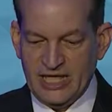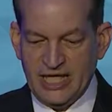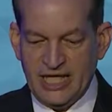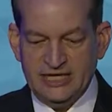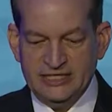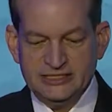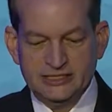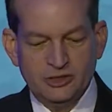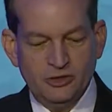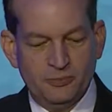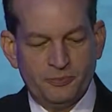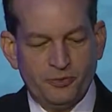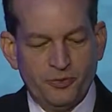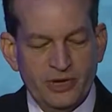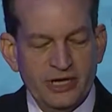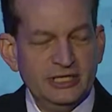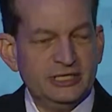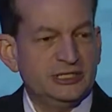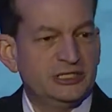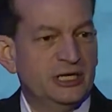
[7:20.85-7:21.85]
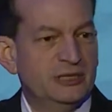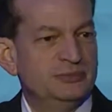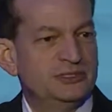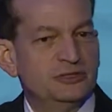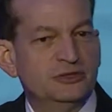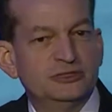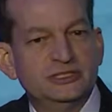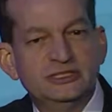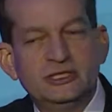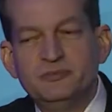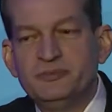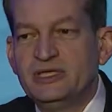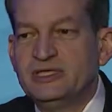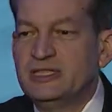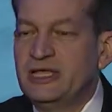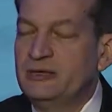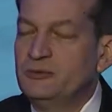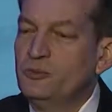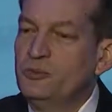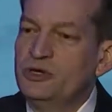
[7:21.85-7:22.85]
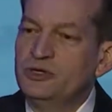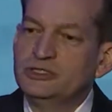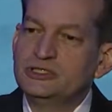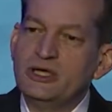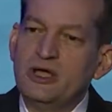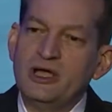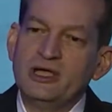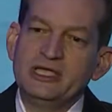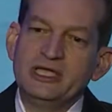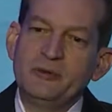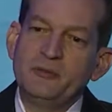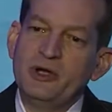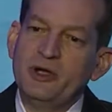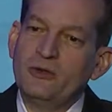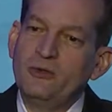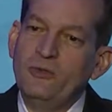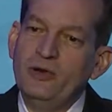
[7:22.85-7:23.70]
And so apprenticeships are something that we are talking about